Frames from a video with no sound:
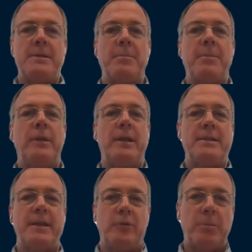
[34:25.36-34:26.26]
everything
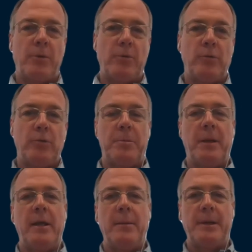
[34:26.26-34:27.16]
that you talked about. It's
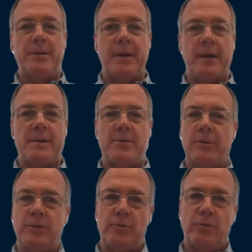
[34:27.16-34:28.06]
training, it's
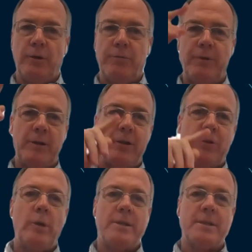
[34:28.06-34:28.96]
about product
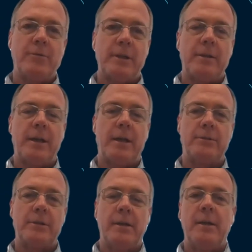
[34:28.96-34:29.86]
design,
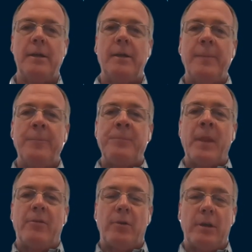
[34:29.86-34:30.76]
pricing.
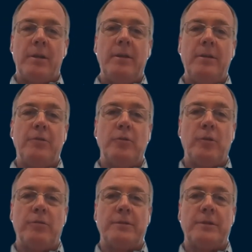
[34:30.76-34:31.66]
All of that was
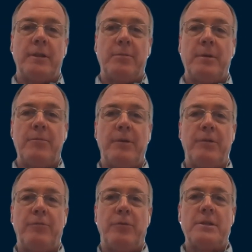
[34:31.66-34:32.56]
done 2 years ago.
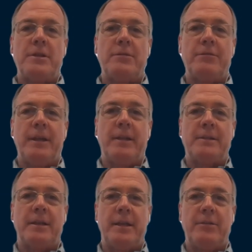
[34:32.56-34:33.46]
But once again,
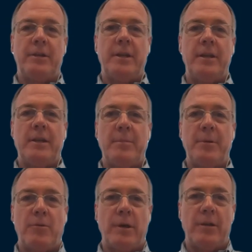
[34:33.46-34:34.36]

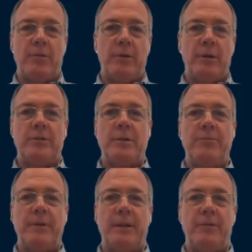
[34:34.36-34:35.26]
there's
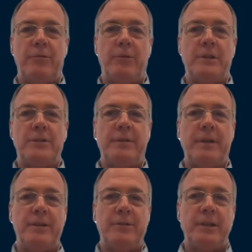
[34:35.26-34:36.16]
sales force
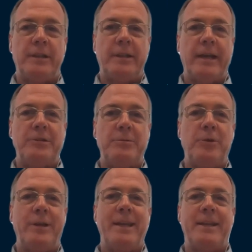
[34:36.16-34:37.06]
of
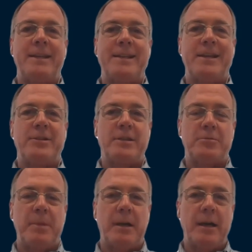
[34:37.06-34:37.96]
30,000
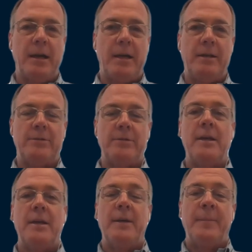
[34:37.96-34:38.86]
brokers and
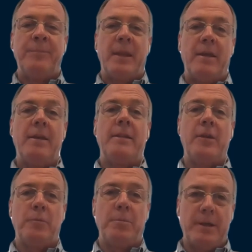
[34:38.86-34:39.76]

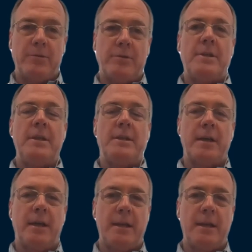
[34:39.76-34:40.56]
3,500